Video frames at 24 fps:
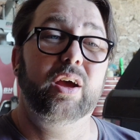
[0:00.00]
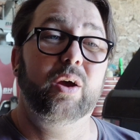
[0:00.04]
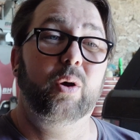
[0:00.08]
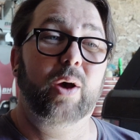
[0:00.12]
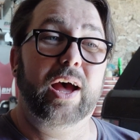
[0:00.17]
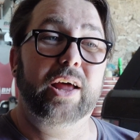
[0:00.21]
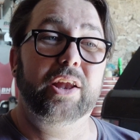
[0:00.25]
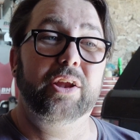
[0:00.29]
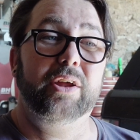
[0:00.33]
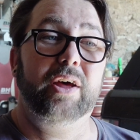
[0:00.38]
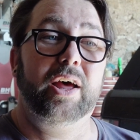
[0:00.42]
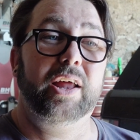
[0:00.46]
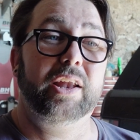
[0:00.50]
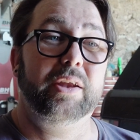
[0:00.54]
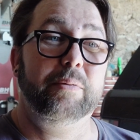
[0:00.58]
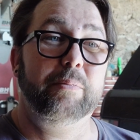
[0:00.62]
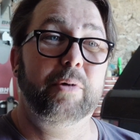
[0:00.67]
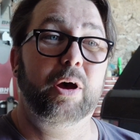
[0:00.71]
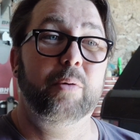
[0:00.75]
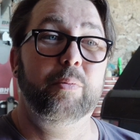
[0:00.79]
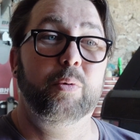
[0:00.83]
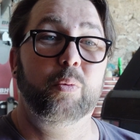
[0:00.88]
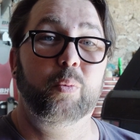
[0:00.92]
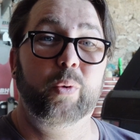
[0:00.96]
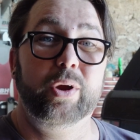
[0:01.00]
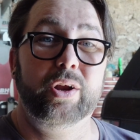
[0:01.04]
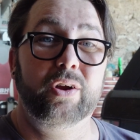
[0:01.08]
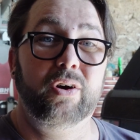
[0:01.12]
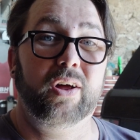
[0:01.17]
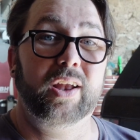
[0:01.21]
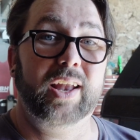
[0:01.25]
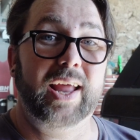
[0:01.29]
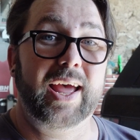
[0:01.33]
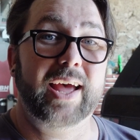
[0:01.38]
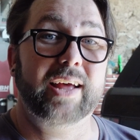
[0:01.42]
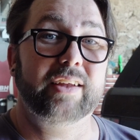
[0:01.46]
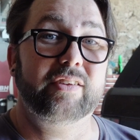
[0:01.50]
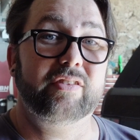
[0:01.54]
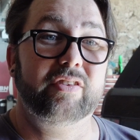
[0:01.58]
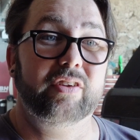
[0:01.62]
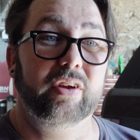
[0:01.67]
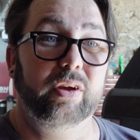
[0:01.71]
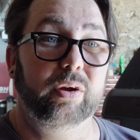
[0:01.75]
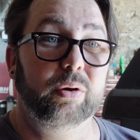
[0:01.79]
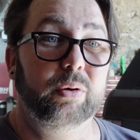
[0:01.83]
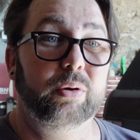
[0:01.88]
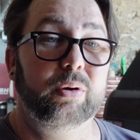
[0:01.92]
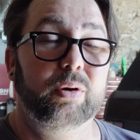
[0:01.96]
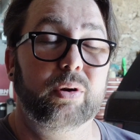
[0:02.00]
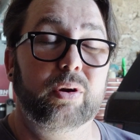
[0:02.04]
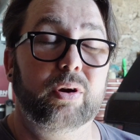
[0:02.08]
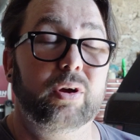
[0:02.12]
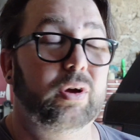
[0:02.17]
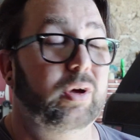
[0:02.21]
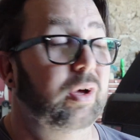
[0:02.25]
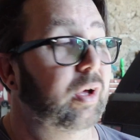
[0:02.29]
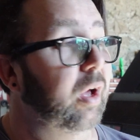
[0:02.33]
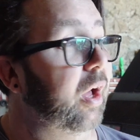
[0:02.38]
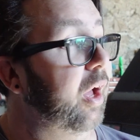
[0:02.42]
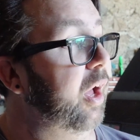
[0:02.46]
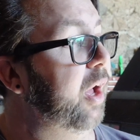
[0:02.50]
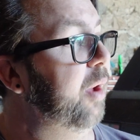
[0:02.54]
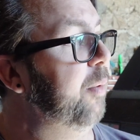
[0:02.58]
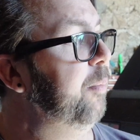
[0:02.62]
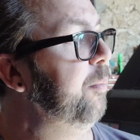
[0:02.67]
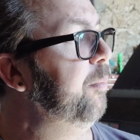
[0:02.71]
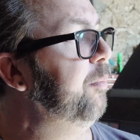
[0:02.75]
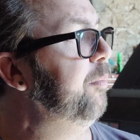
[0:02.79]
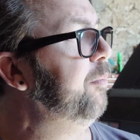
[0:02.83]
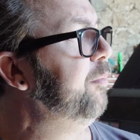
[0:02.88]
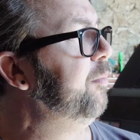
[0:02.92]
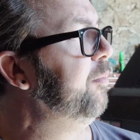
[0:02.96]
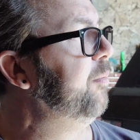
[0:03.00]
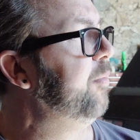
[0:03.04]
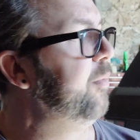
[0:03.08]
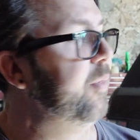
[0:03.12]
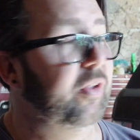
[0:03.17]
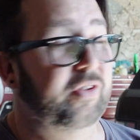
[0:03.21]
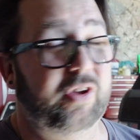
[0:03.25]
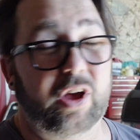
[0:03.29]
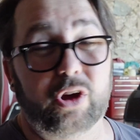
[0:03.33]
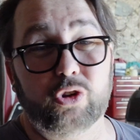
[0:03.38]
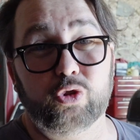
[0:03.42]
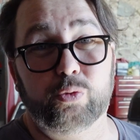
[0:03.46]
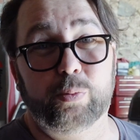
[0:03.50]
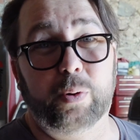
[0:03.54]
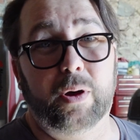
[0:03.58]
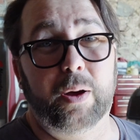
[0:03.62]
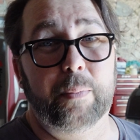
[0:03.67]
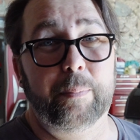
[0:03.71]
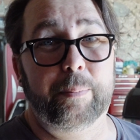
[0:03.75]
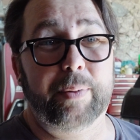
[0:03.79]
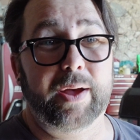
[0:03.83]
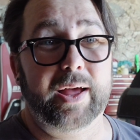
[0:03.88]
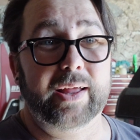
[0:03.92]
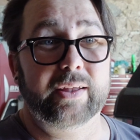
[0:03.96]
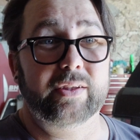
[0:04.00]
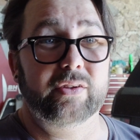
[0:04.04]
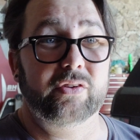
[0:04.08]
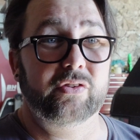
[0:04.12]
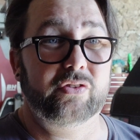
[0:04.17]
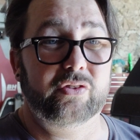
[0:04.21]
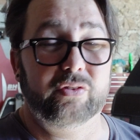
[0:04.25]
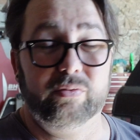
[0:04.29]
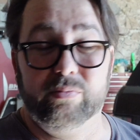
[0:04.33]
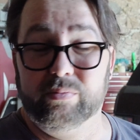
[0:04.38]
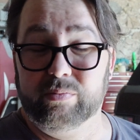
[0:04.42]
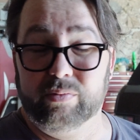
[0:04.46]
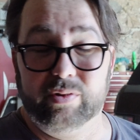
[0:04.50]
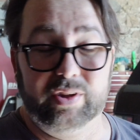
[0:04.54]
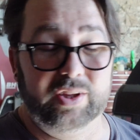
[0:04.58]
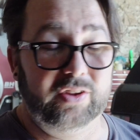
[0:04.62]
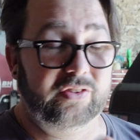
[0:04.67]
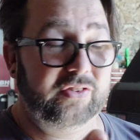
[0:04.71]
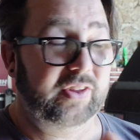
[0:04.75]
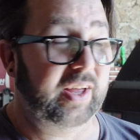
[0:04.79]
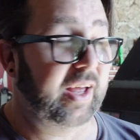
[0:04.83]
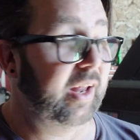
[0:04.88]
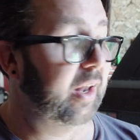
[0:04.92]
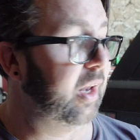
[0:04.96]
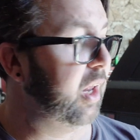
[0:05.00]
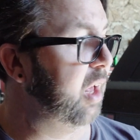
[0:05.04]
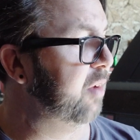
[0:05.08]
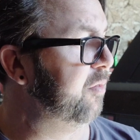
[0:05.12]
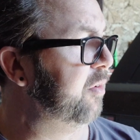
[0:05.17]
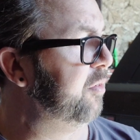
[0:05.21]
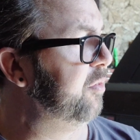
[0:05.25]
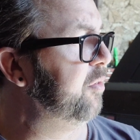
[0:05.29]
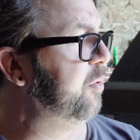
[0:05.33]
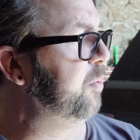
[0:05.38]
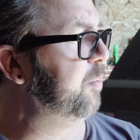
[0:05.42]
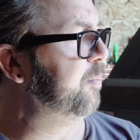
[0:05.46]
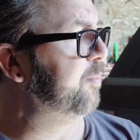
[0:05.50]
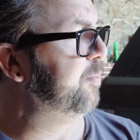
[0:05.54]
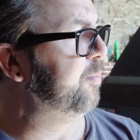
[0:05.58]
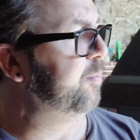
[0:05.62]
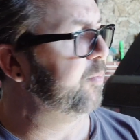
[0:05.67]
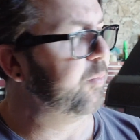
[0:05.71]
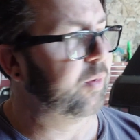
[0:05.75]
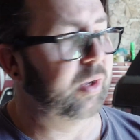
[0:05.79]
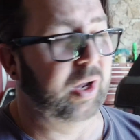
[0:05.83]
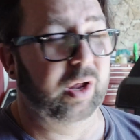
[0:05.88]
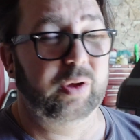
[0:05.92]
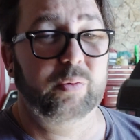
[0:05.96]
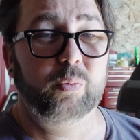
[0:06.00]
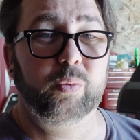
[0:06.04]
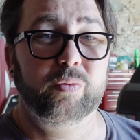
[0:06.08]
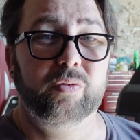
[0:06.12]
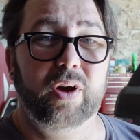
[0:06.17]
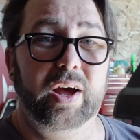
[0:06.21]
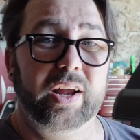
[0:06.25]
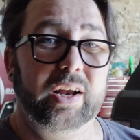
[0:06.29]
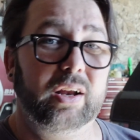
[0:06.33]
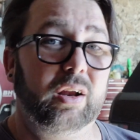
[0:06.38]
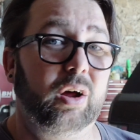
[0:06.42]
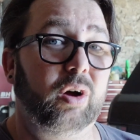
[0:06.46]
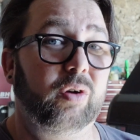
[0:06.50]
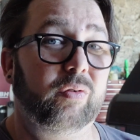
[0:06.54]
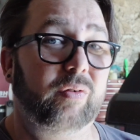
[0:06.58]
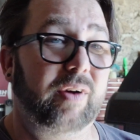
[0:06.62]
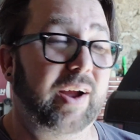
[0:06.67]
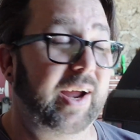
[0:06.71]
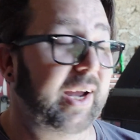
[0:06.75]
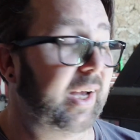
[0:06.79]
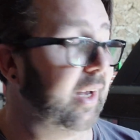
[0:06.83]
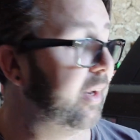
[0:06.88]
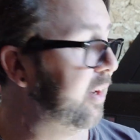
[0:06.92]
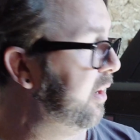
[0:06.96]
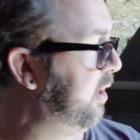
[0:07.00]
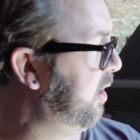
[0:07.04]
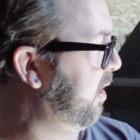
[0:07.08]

At the moment we're not allowed to. There's hosepipe bans, this, that and the other for, you know, we've not had a lot of rain.